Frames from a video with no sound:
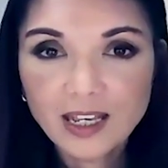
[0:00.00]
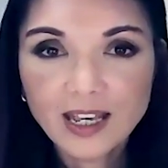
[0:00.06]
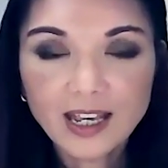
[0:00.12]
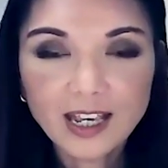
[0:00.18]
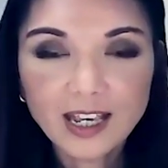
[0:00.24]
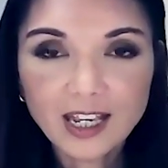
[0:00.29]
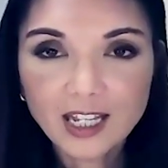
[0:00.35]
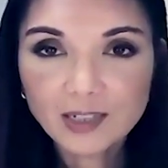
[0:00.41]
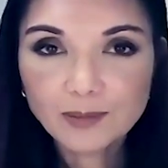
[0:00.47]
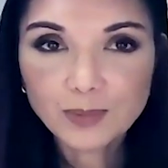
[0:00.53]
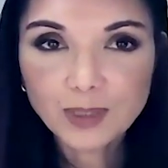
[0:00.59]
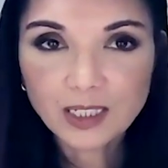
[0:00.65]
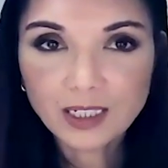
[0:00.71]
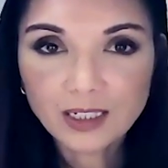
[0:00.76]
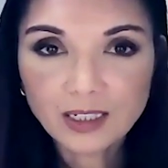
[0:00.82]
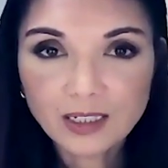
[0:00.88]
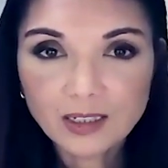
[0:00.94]
and
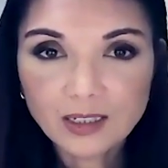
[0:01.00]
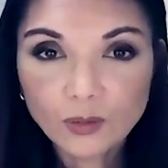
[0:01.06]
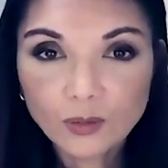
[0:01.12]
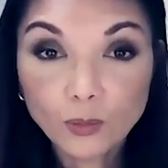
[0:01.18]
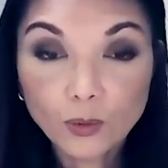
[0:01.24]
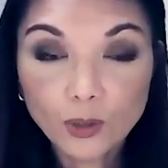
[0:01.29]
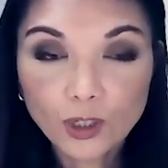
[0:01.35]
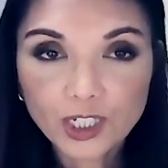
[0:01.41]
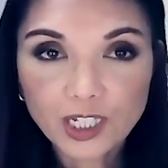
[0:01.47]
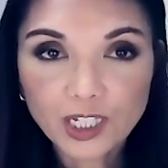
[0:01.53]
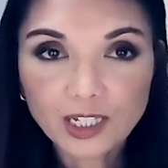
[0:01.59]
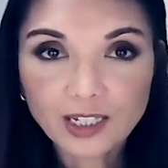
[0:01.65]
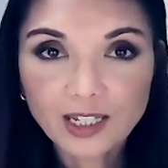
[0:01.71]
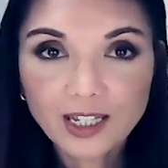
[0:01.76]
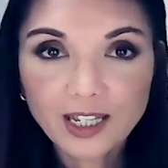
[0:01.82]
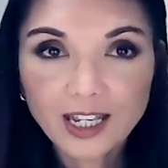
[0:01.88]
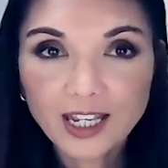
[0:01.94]
be
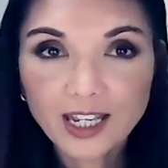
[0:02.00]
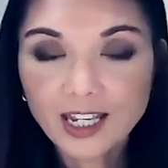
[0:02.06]
working